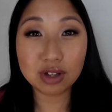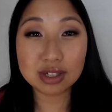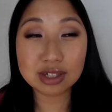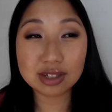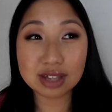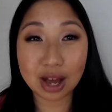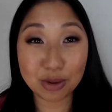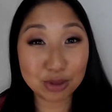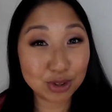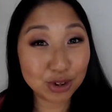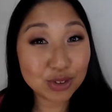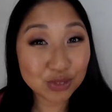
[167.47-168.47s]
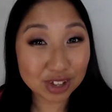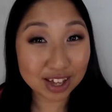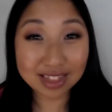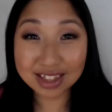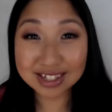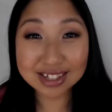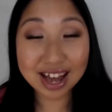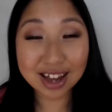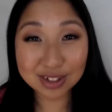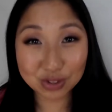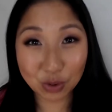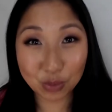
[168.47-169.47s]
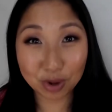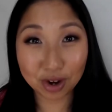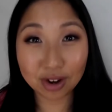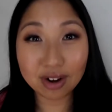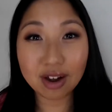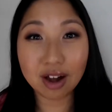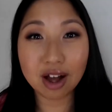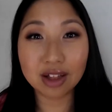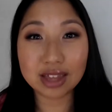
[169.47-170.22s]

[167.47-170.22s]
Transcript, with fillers: south korea this october uh,